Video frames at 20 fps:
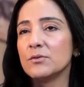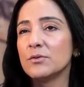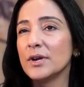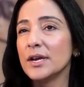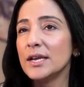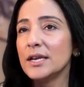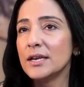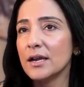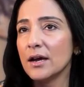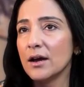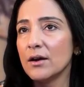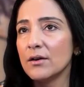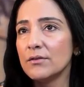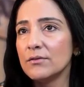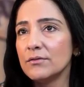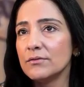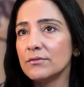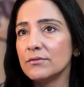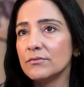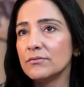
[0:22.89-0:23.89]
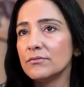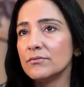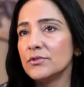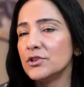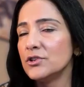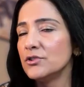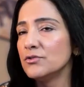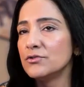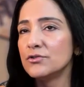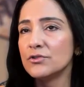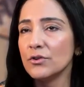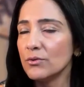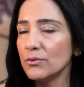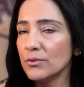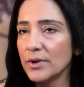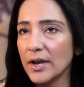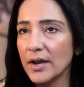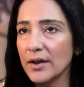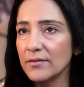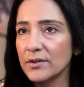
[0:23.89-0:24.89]
Right now, you
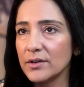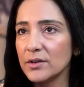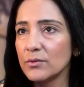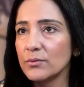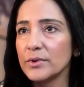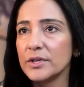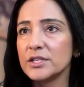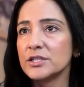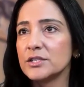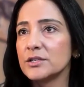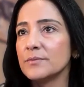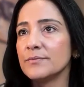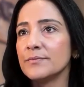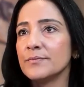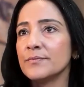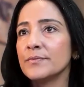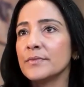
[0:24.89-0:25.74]
don't have innovation.